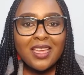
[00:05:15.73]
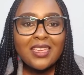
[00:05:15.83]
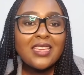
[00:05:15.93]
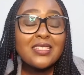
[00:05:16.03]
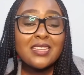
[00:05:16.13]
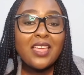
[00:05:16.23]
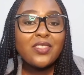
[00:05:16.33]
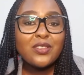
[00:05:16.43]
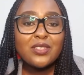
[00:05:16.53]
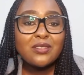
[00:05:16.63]
against
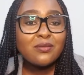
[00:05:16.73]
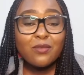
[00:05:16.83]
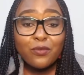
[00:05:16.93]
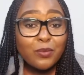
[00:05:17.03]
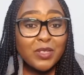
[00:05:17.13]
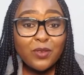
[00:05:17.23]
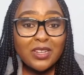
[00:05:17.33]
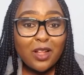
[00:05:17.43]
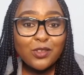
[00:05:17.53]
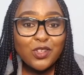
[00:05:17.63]
others from different
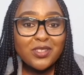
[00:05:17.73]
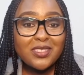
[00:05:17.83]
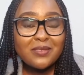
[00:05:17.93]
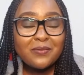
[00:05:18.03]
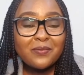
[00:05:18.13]
cultures.